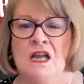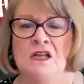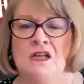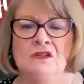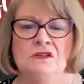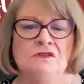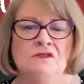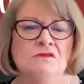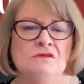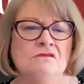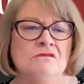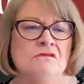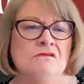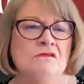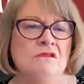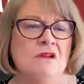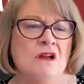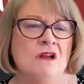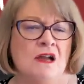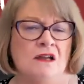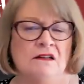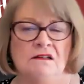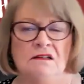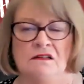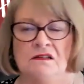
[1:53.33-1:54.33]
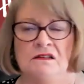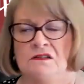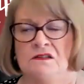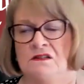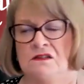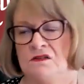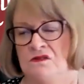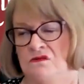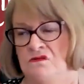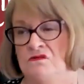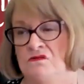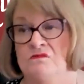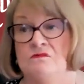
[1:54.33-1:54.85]
Do not
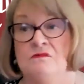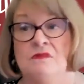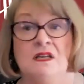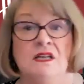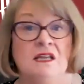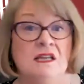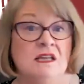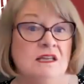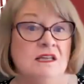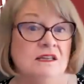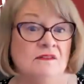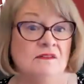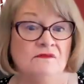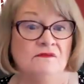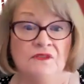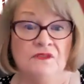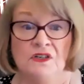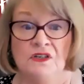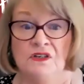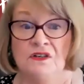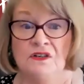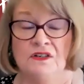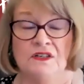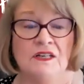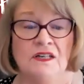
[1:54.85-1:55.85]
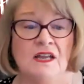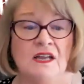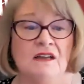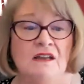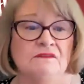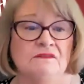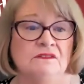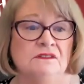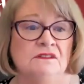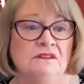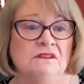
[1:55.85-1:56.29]
assume he can figure it out.